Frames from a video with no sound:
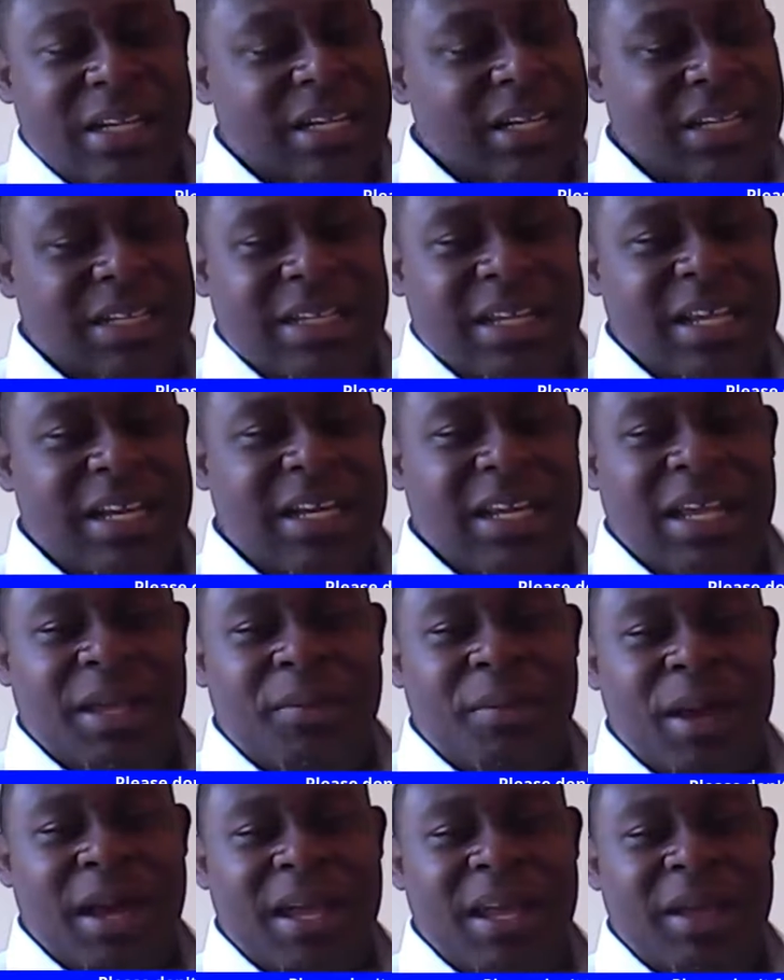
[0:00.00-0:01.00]
Then it
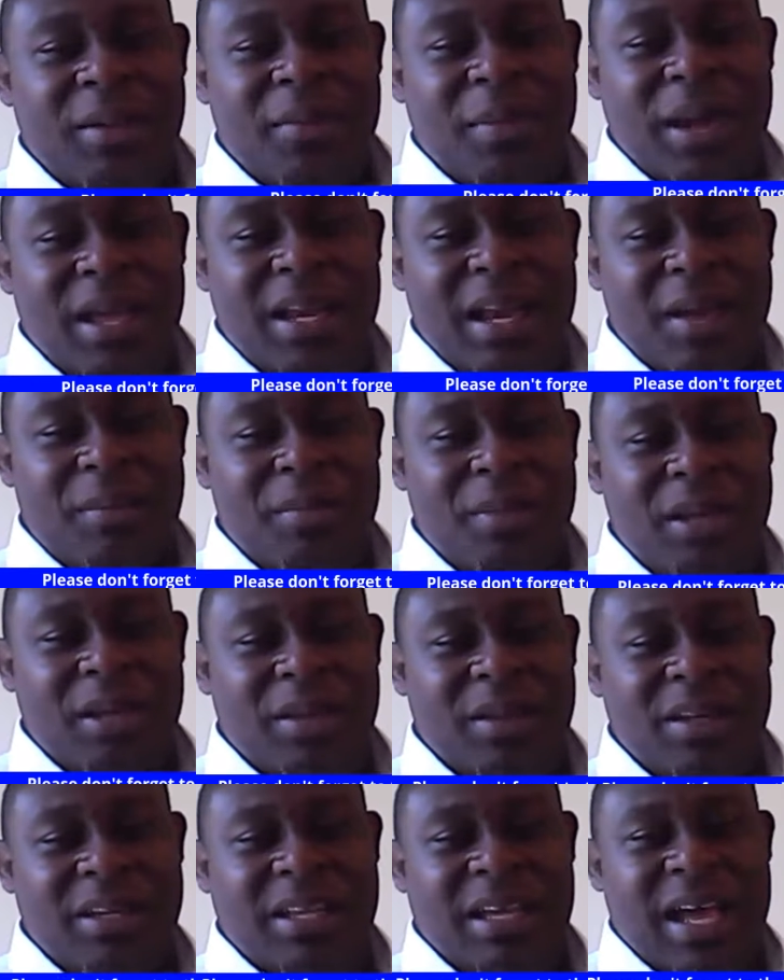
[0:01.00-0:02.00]
might not be
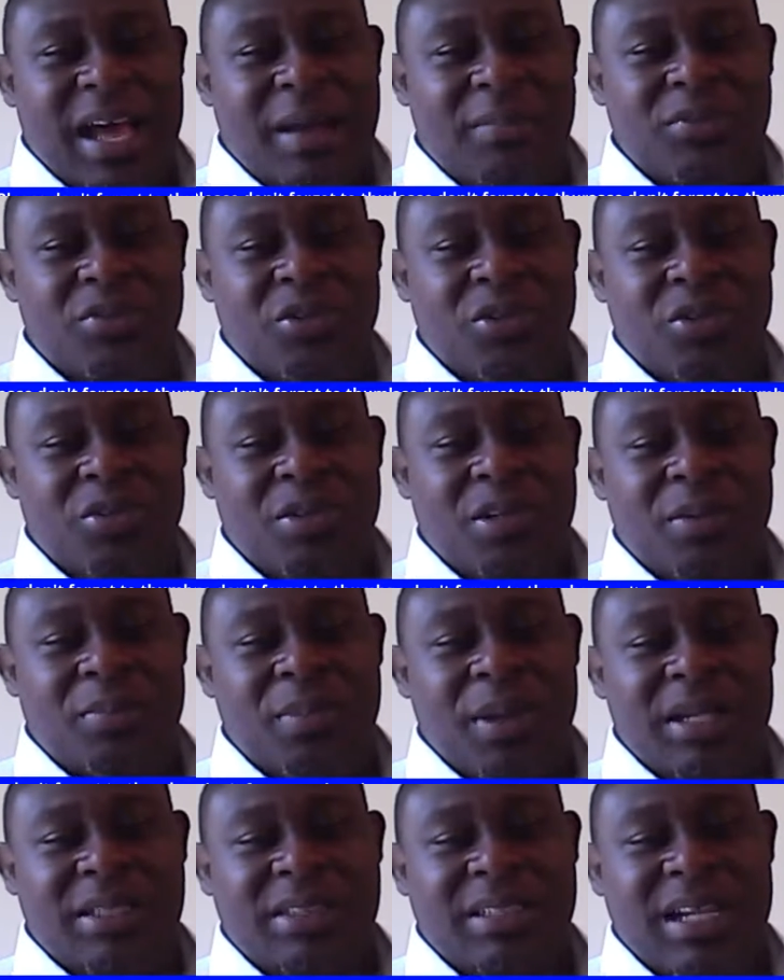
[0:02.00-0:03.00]
the absolutely
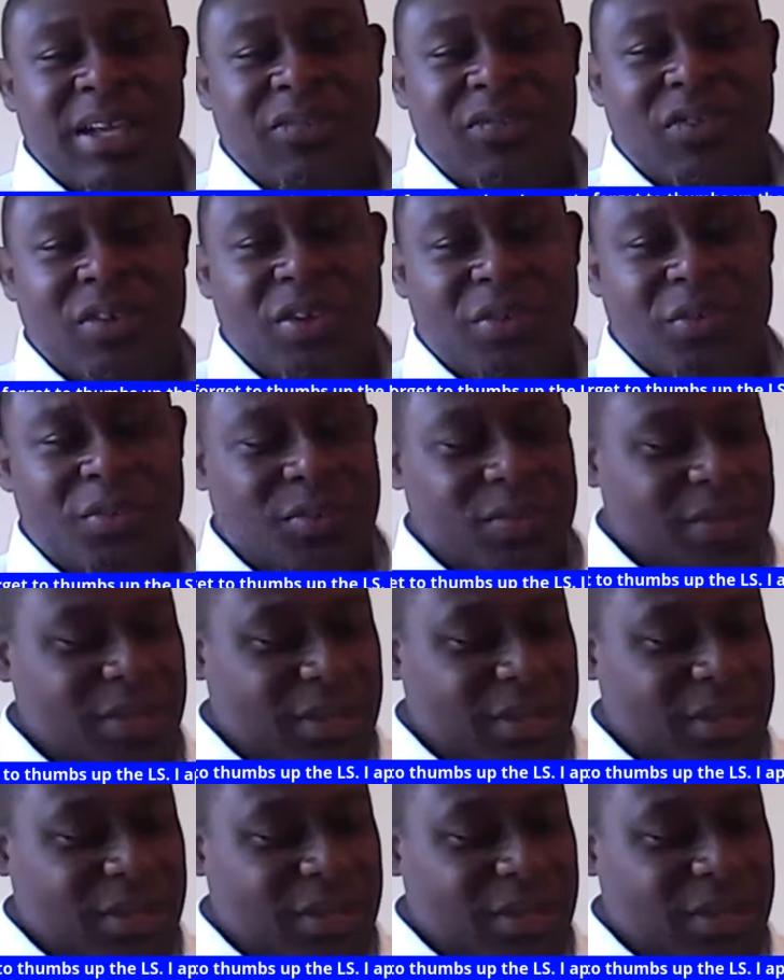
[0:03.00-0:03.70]
best thing for you.